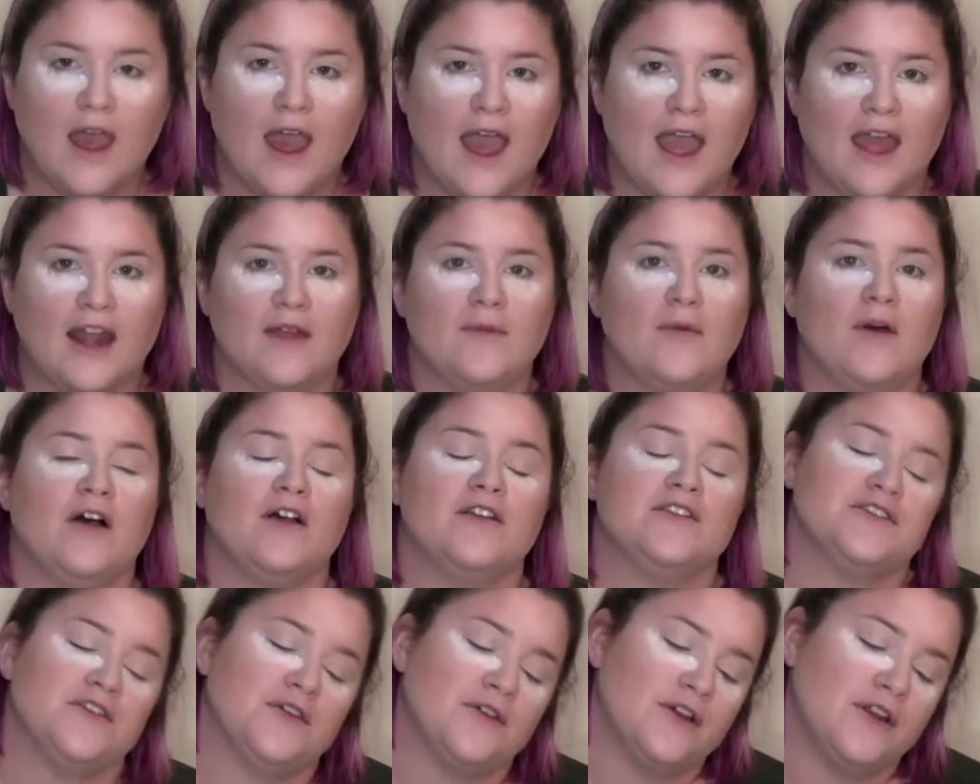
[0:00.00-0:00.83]
And I'm
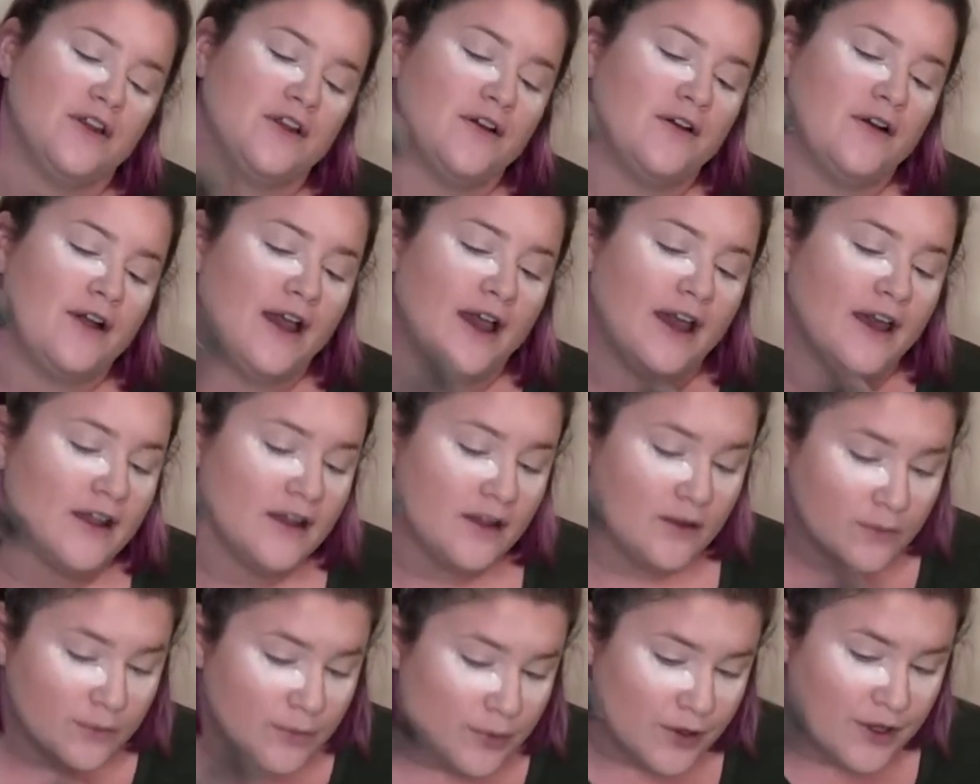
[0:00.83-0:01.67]
also going to go ahead
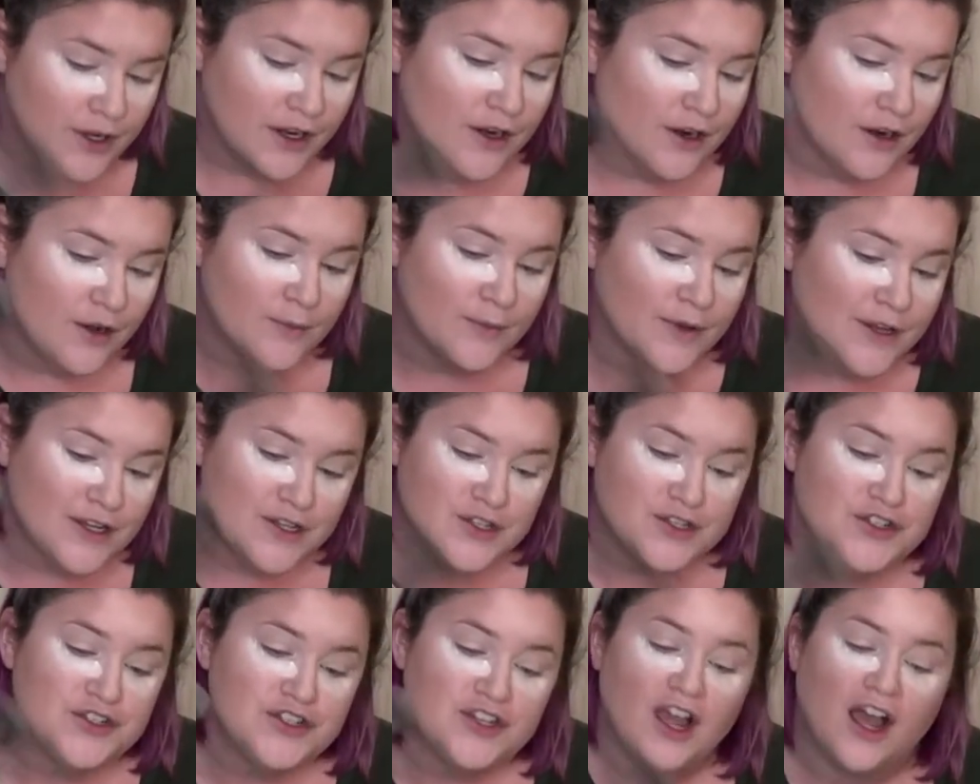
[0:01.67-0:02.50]
and put it on my
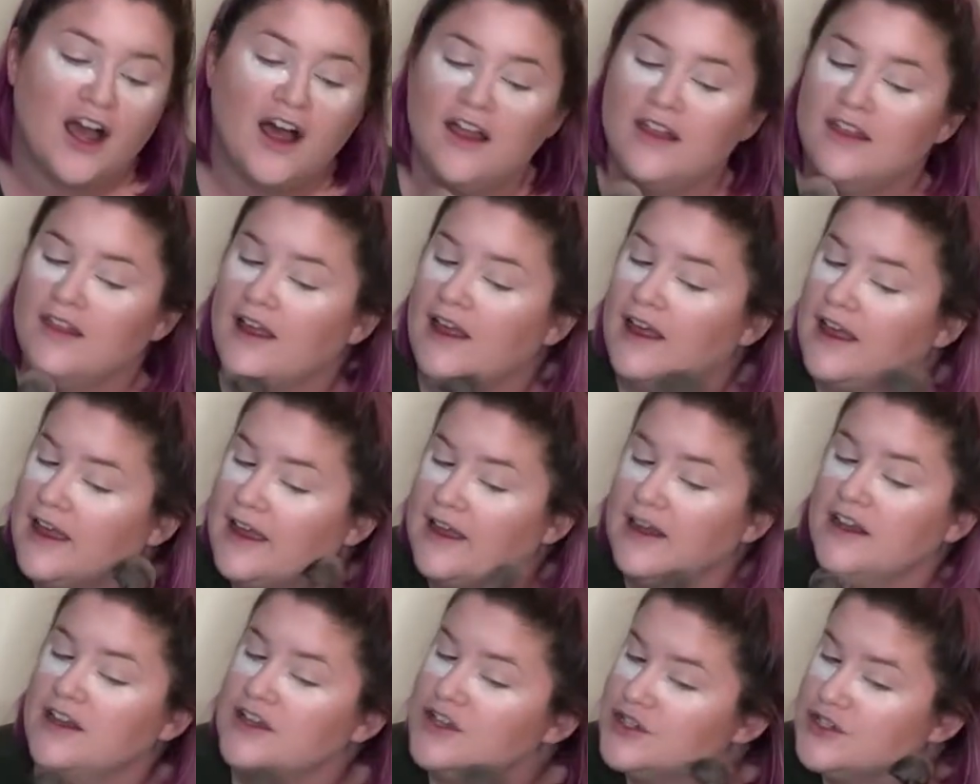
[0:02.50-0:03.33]

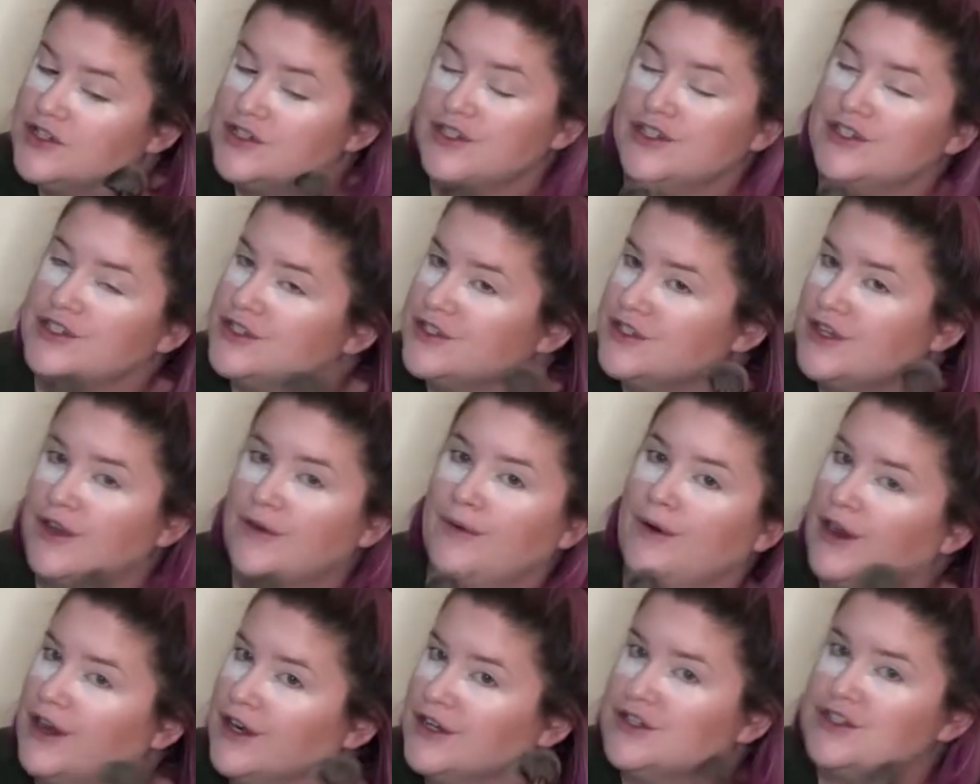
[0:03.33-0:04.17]
jawline, just
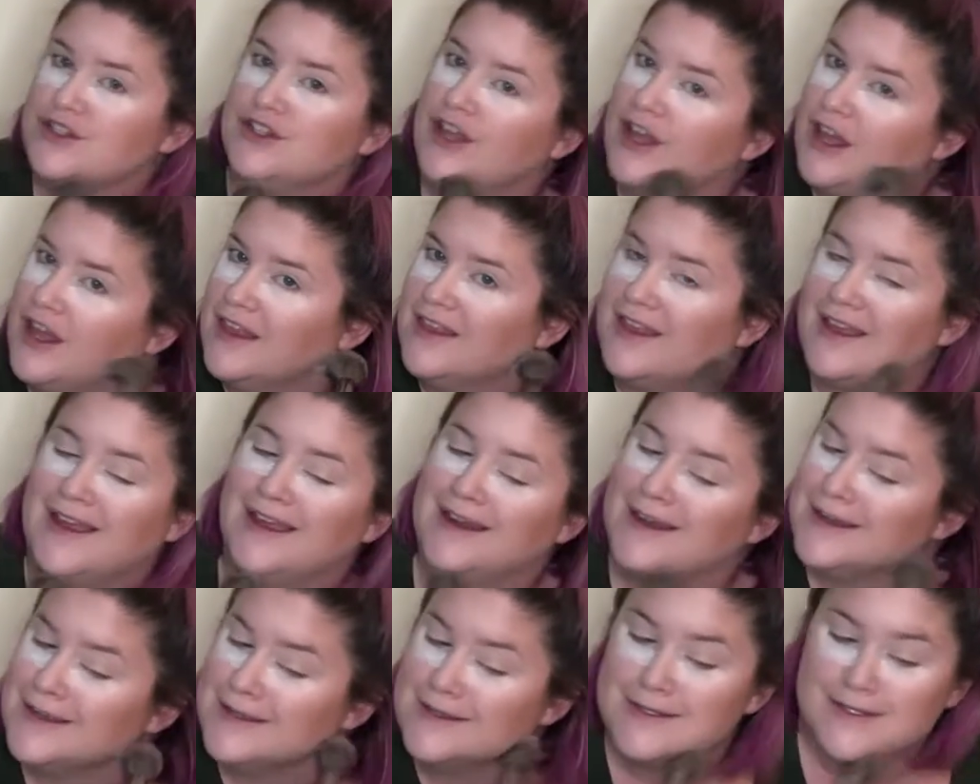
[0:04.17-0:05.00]
so our
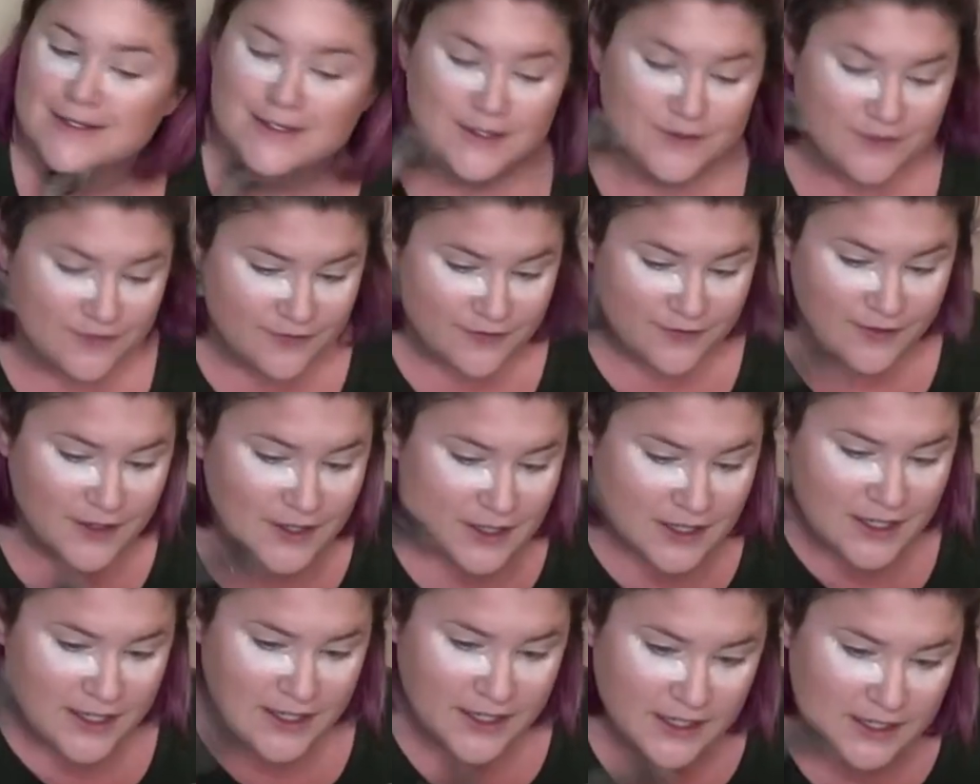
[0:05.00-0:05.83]
jawline is
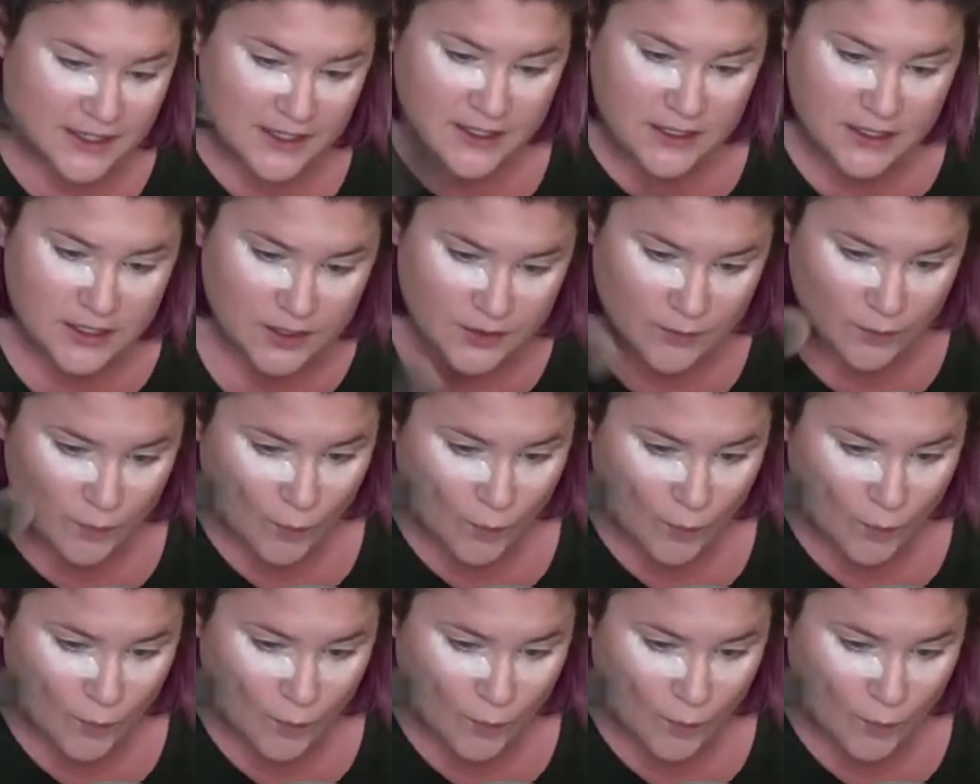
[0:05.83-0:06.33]
defined.